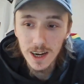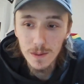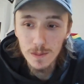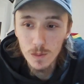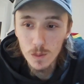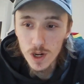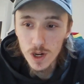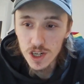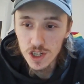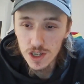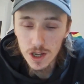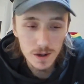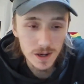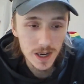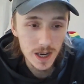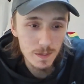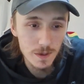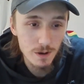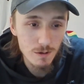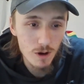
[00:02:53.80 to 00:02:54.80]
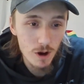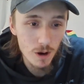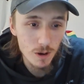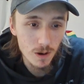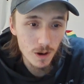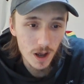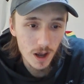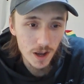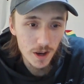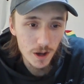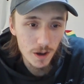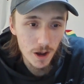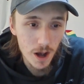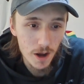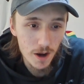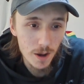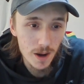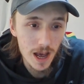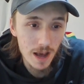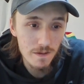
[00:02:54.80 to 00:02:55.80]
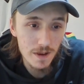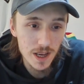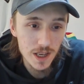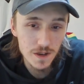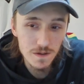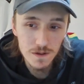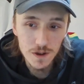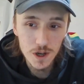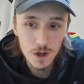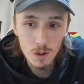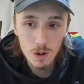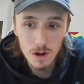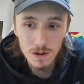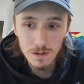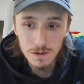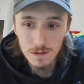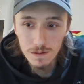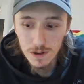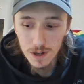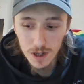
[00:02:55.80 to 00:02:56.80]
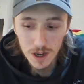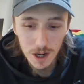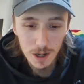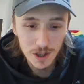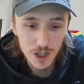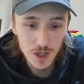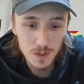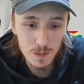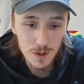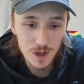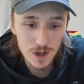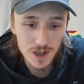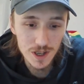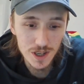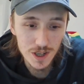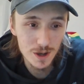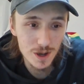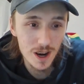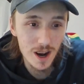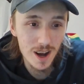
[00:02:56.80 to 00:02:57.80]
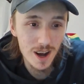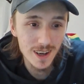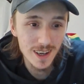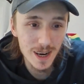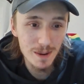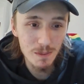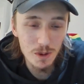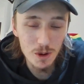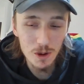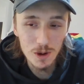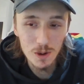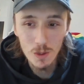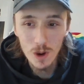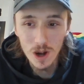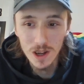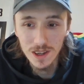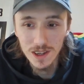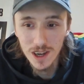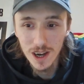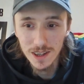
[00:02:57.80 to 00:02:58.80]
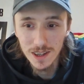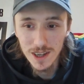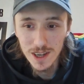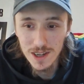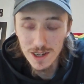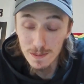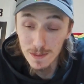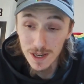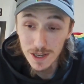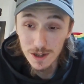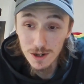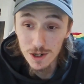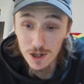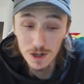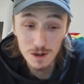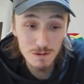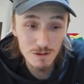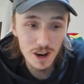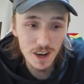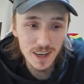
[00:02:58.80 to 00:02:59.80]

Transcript: Which, don't get me wrong, I don't have his view of just because you can't get more than 1 yard doesn't mean you shouldn't run